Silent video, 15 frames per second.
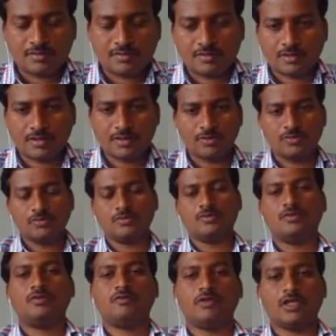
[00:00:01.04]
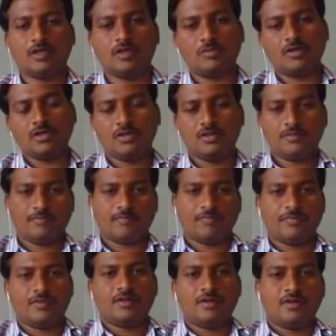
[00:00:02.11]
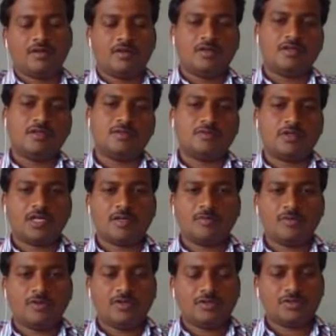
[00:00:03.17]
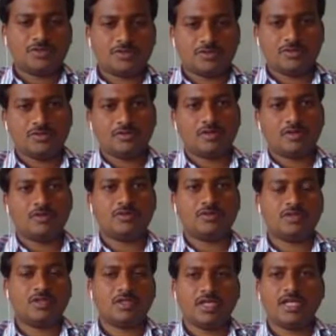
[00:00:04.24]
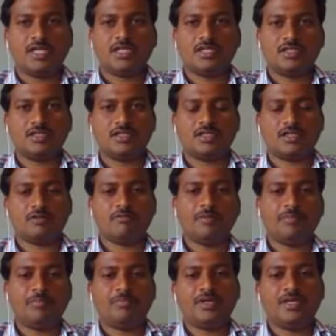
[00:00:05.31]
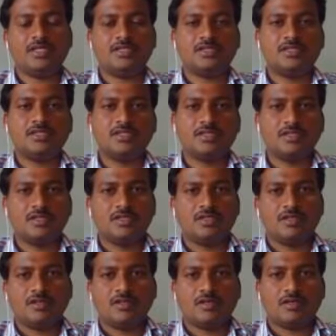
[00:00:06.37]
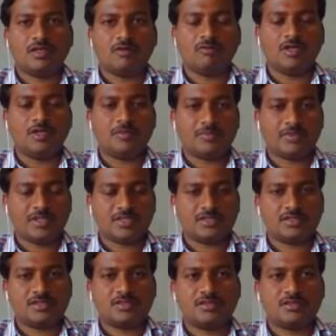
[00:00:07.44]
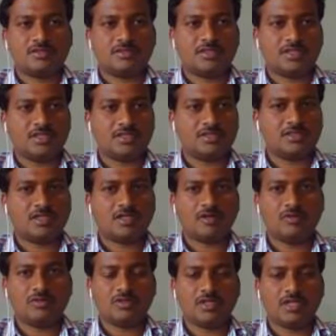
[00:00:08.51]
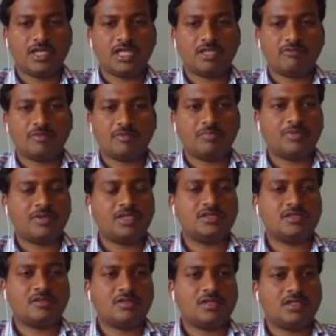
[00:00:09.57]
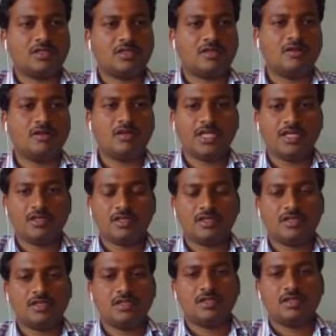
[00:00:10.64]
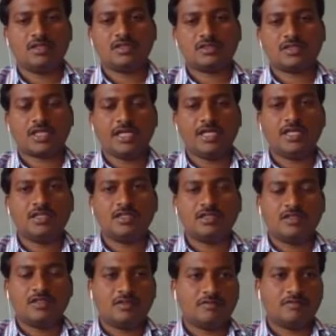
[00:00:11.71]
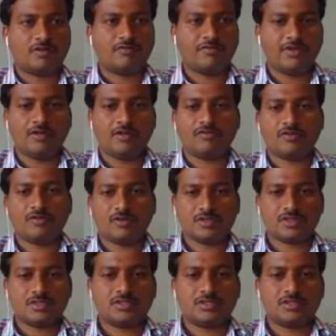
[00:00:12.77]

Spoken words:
Hello, welcome home. Today I'm going to show you how to create a web page on a WordPress. That is, how to create a web page on an online site for free of cost.